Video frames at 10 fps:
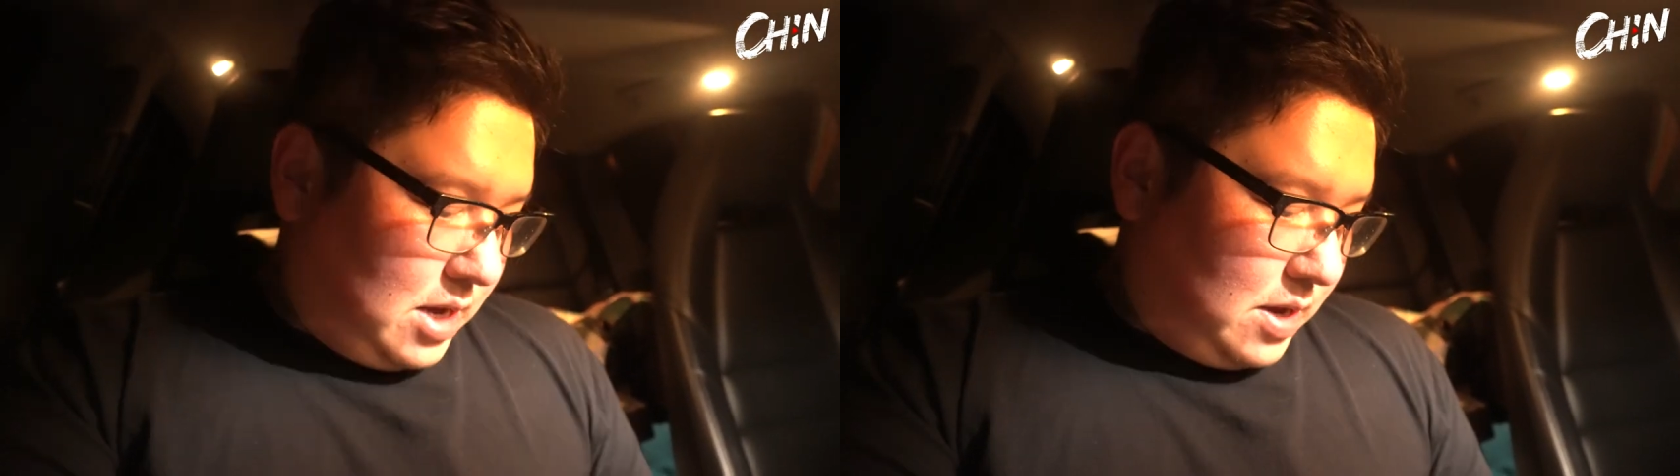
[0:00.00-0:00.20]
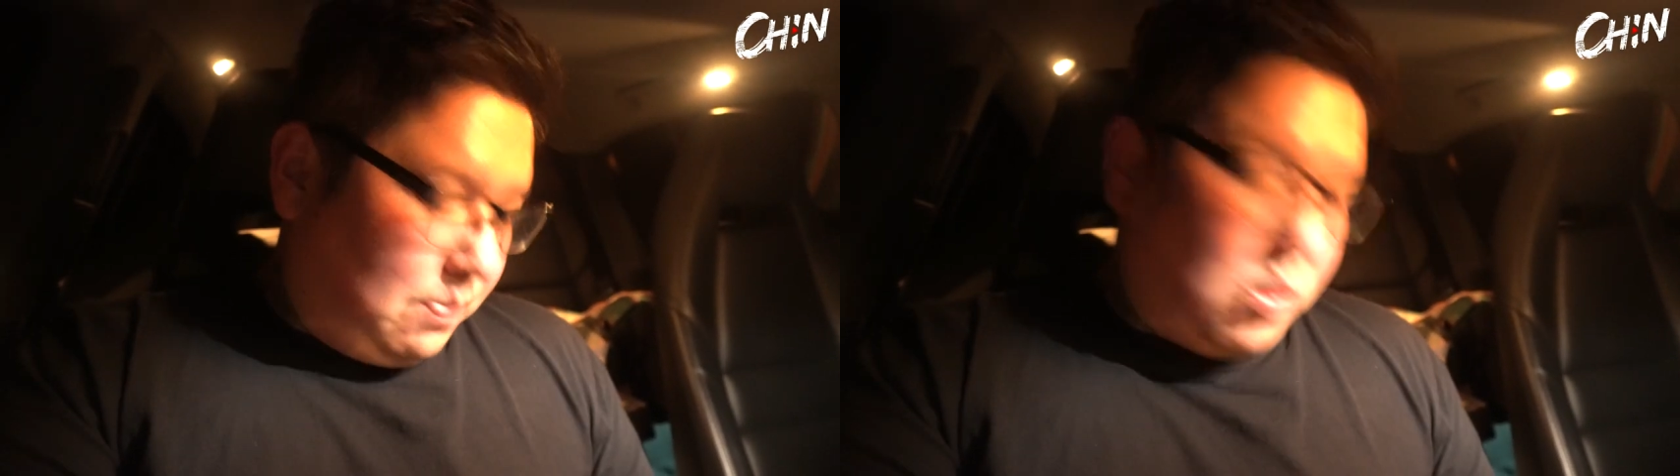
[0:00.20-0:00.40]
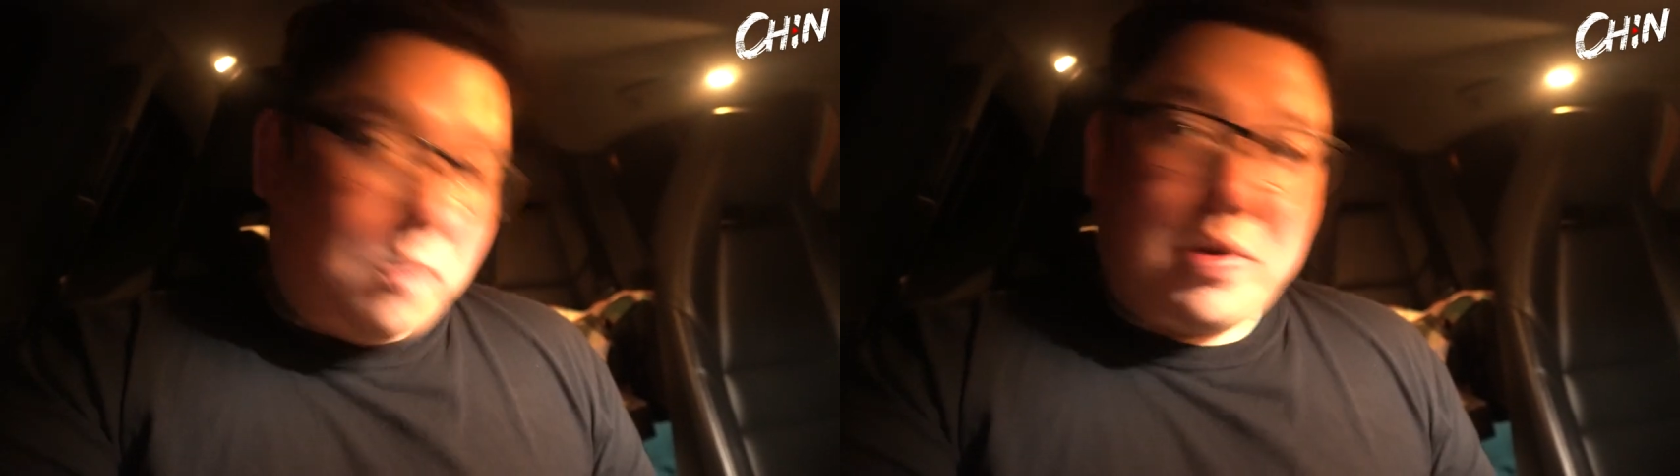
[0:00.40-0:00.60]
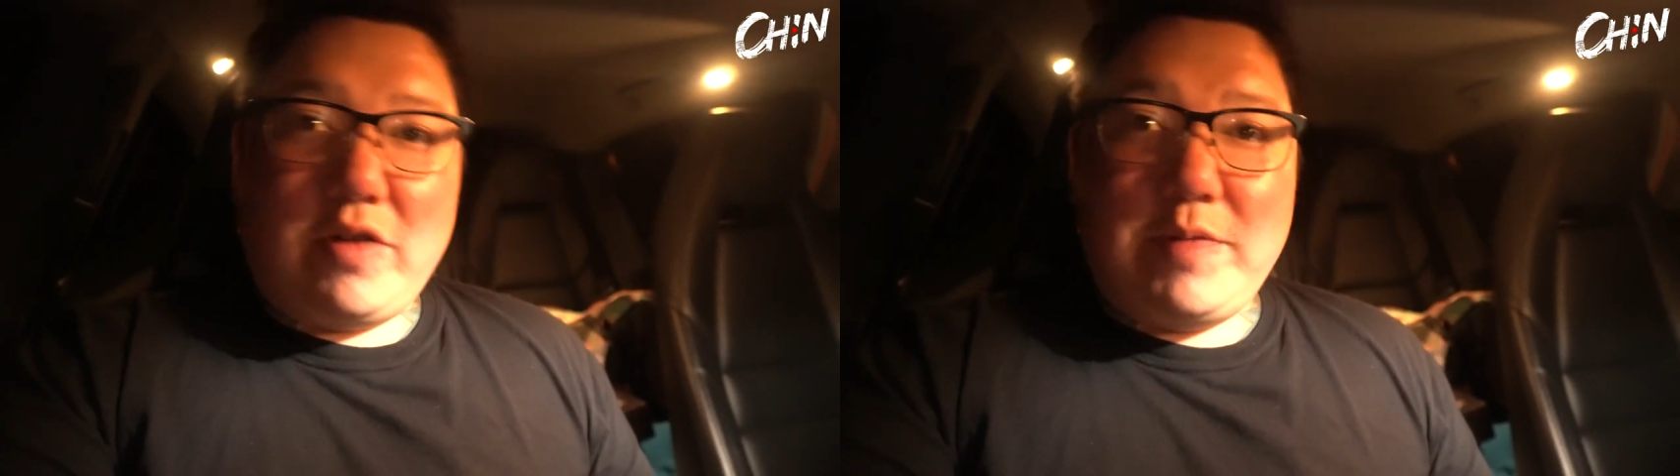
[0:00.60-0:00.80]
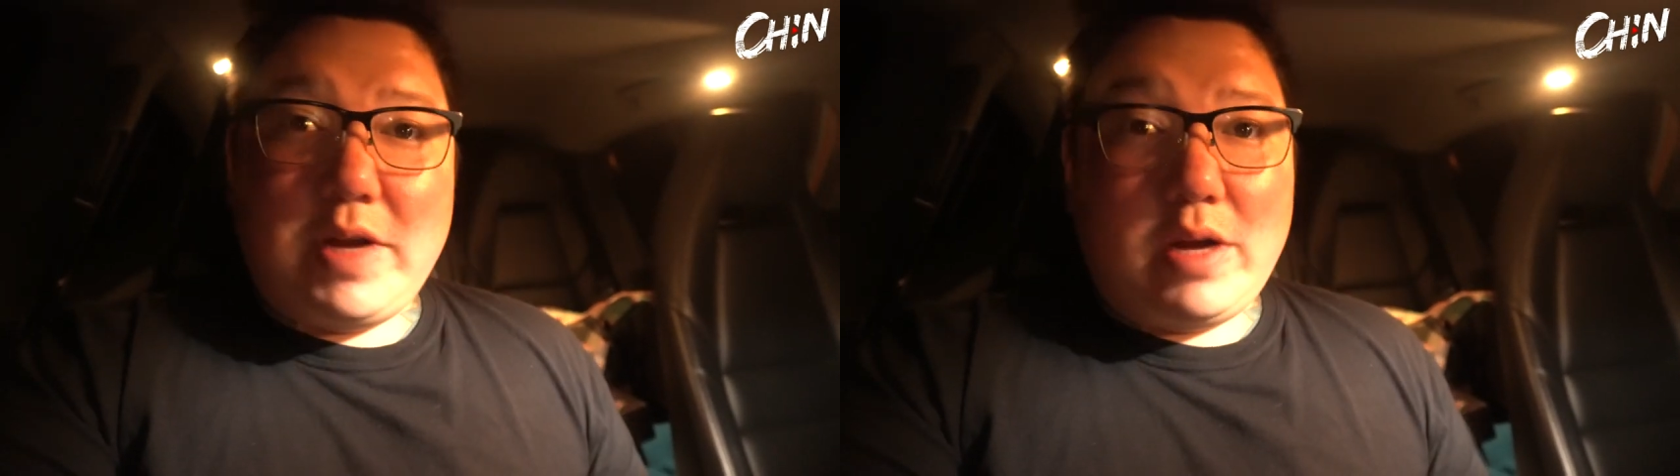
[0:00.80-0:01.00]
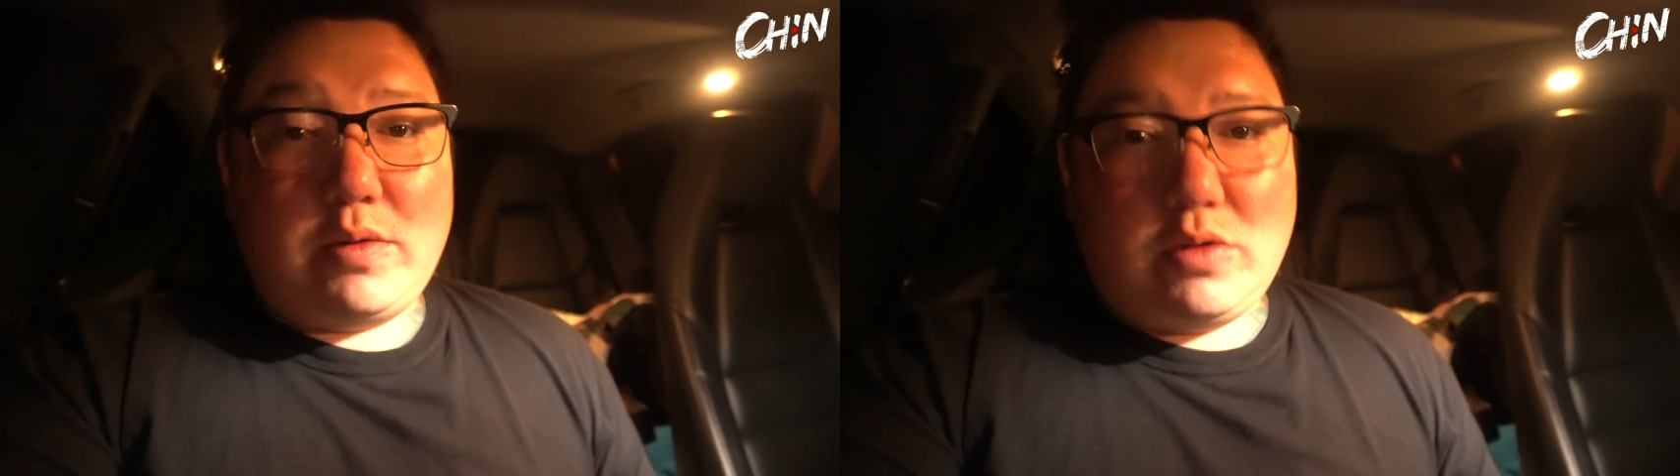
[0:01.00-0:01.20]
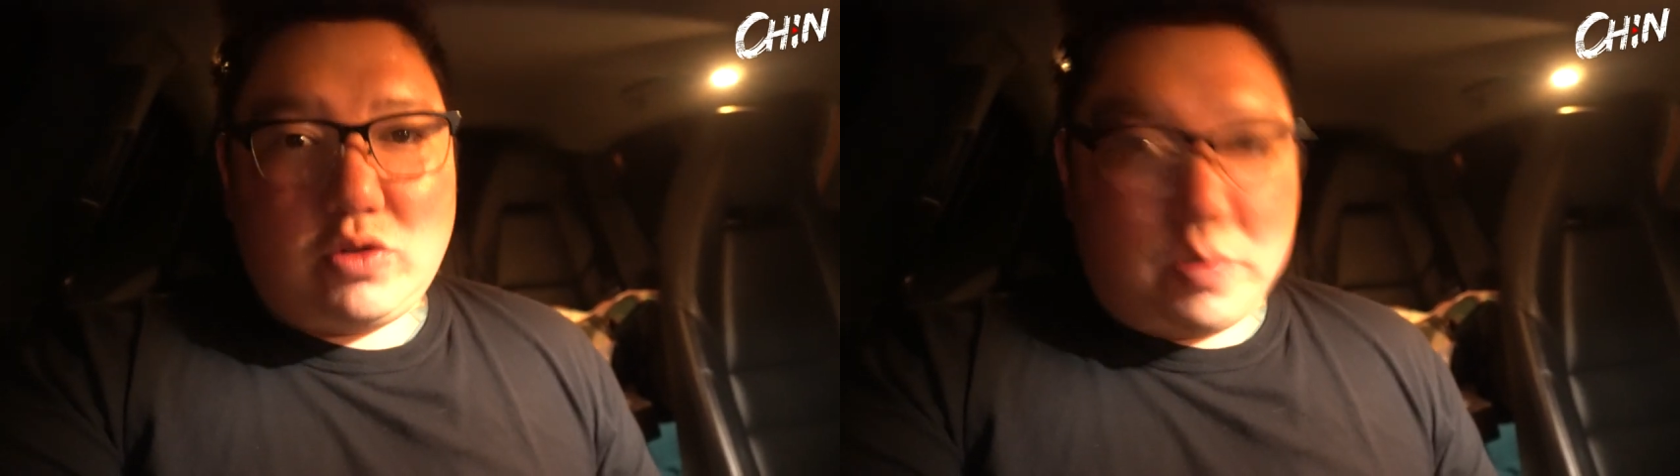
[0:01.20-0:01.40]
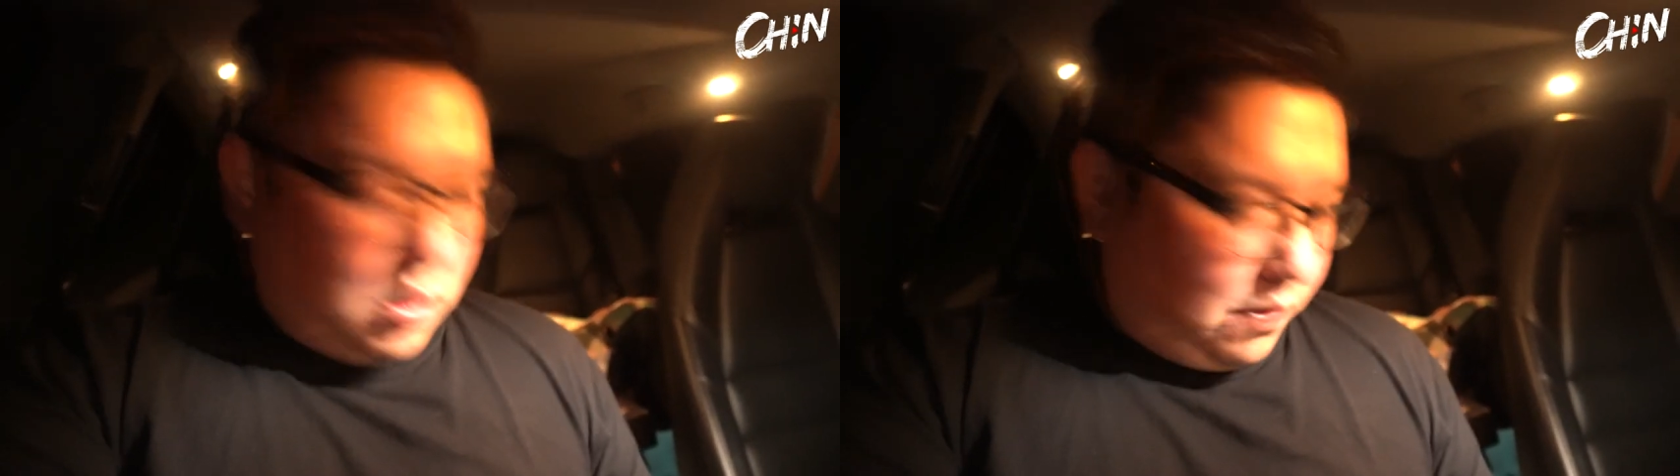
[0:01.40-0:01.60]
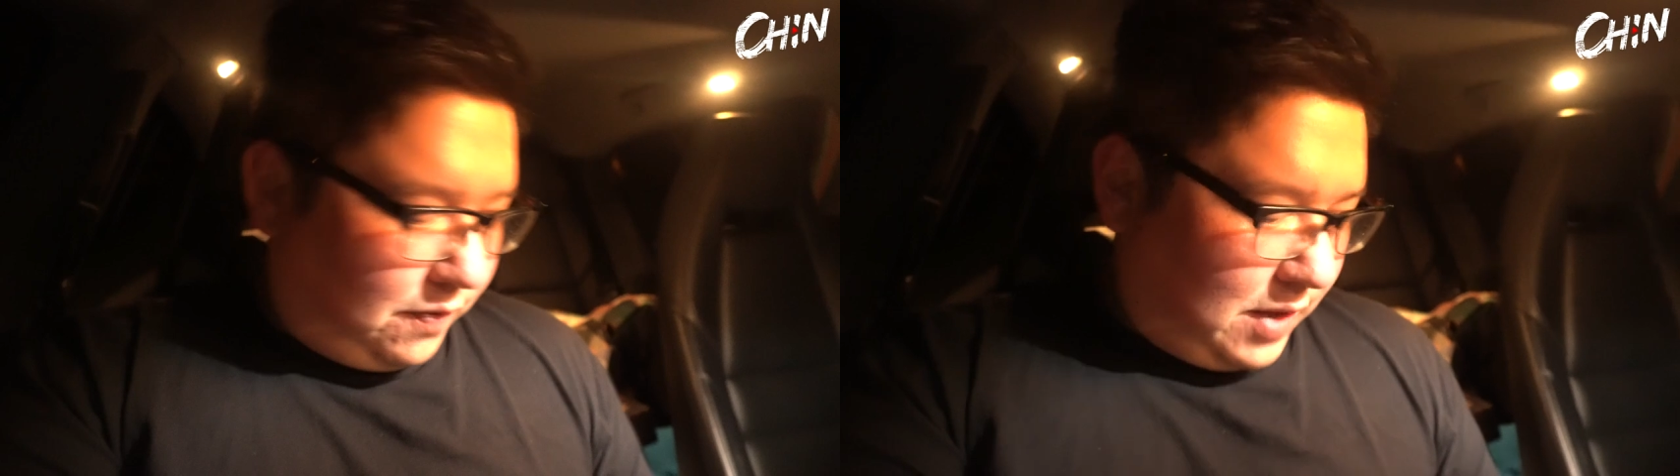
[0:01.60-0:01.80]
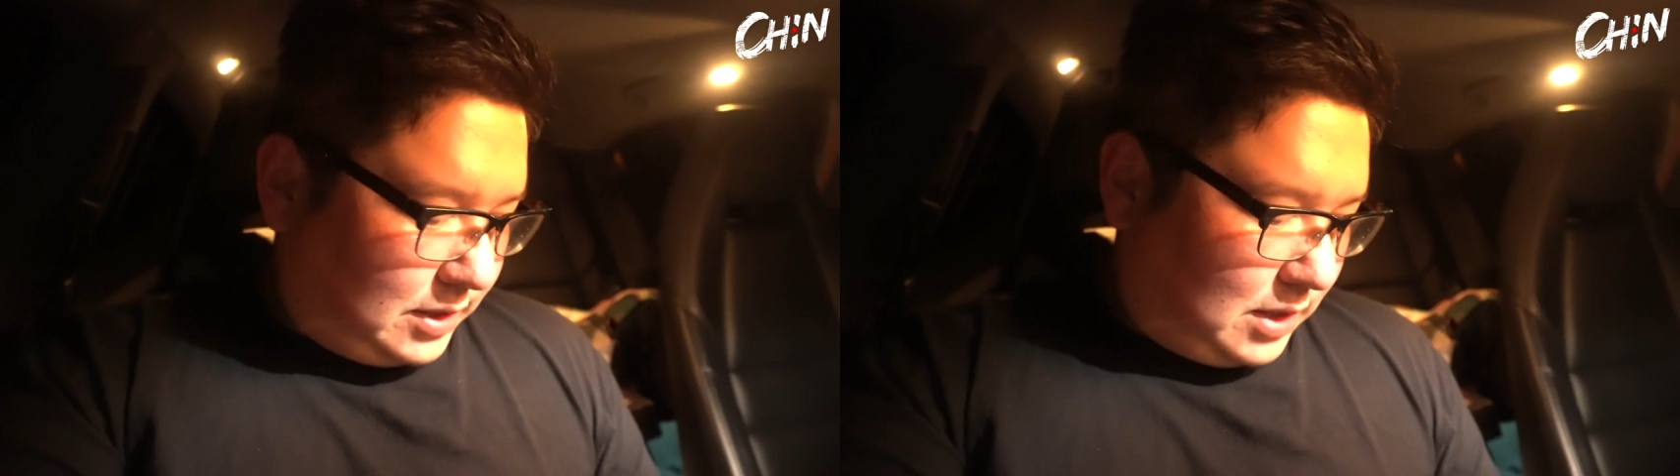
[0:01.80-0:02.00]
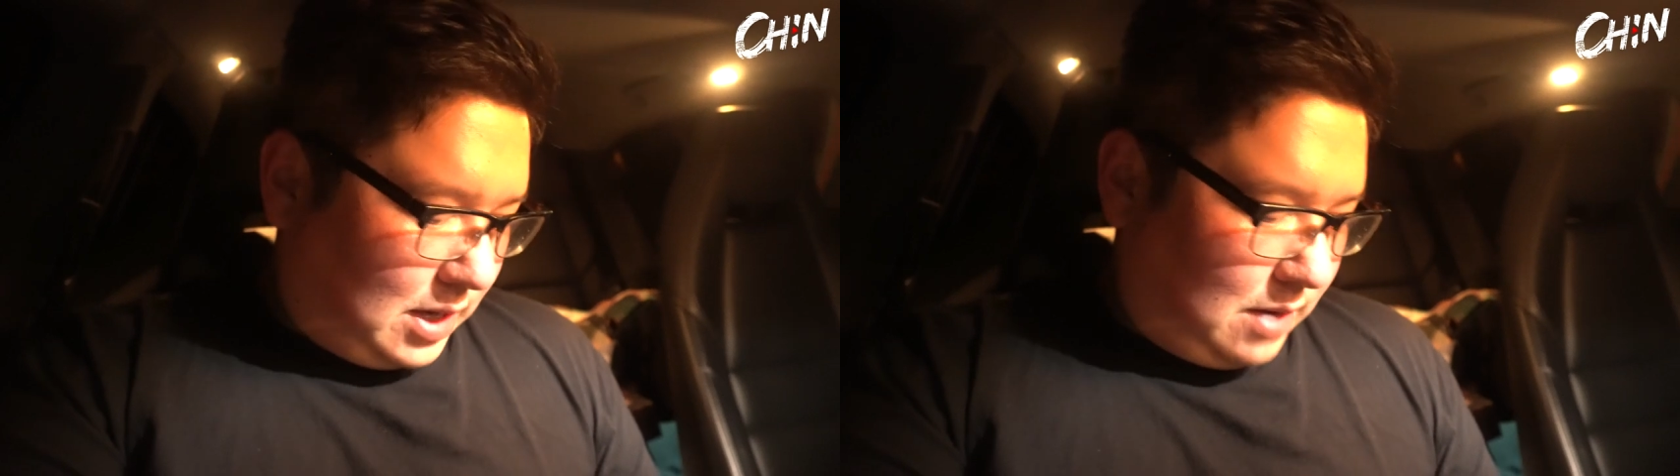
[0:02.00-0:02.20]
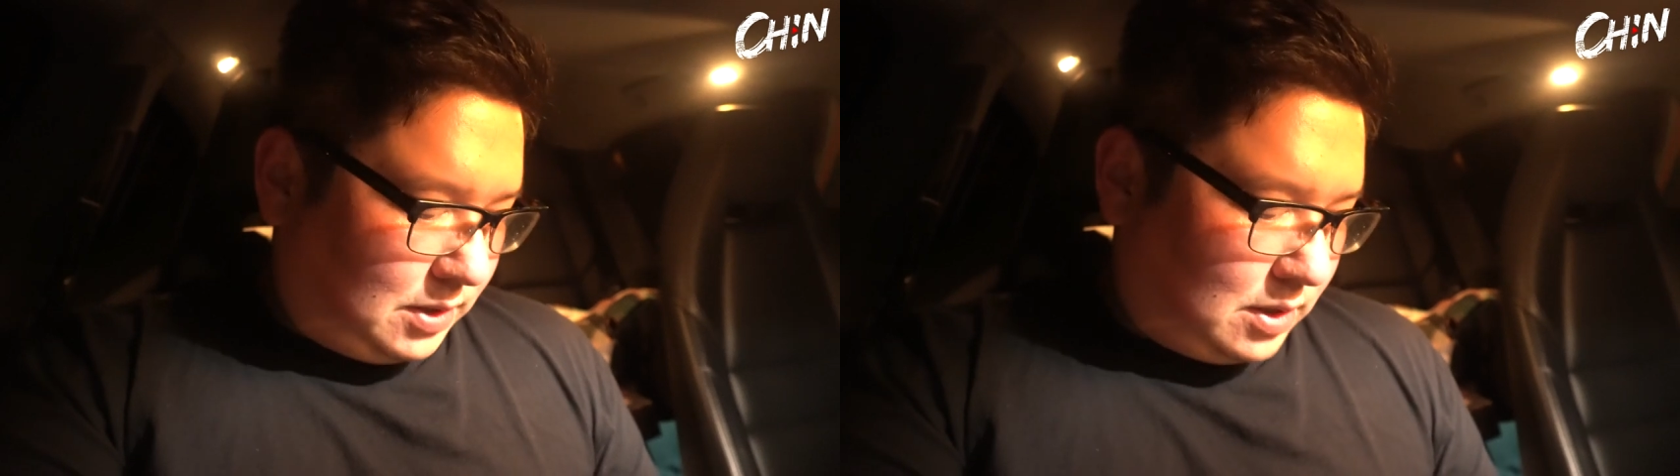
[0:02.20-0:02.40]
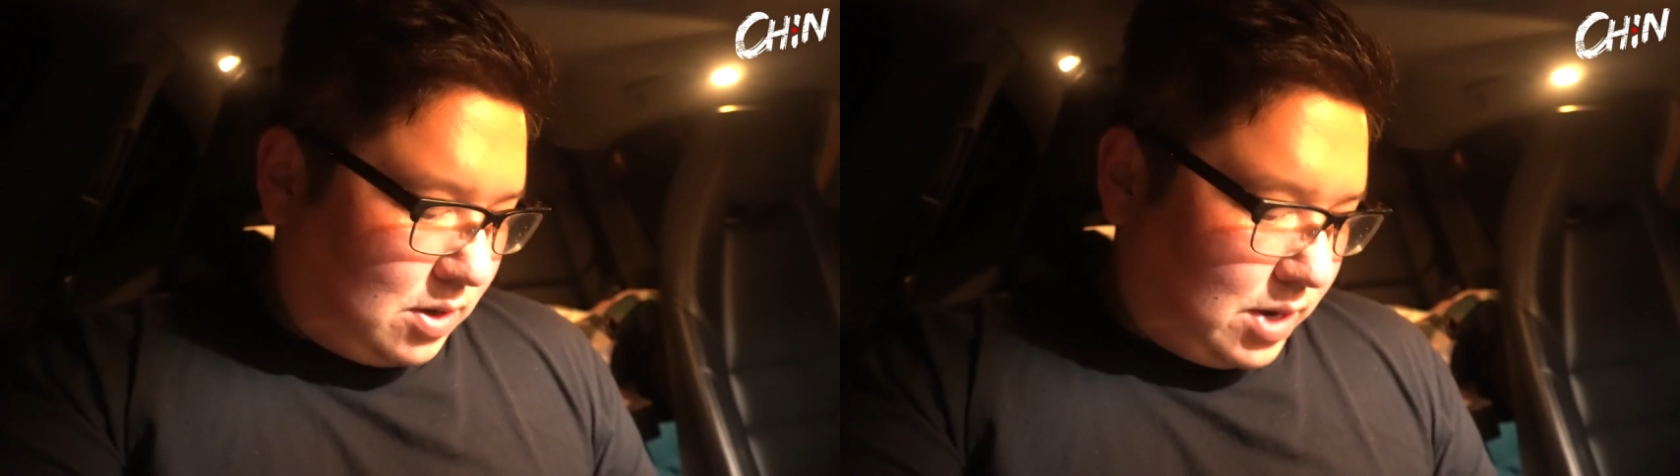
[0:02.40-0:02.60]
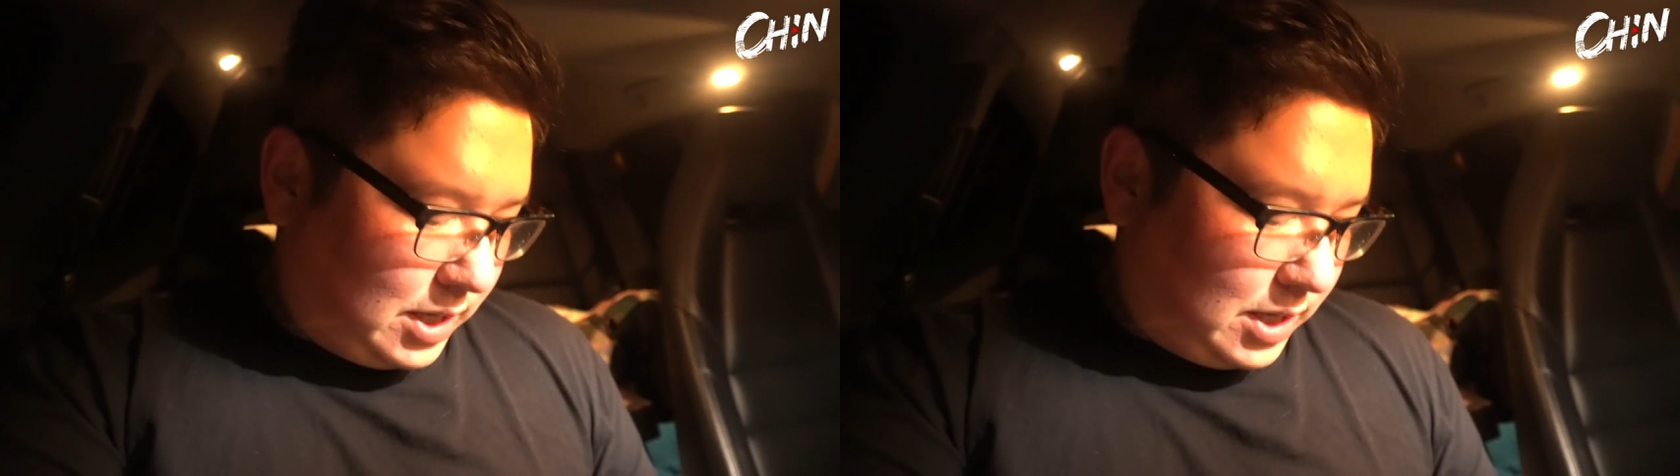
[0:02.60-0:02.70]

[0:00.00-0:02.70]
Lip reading: He bought a book off me and I dropped it off there to him tonight,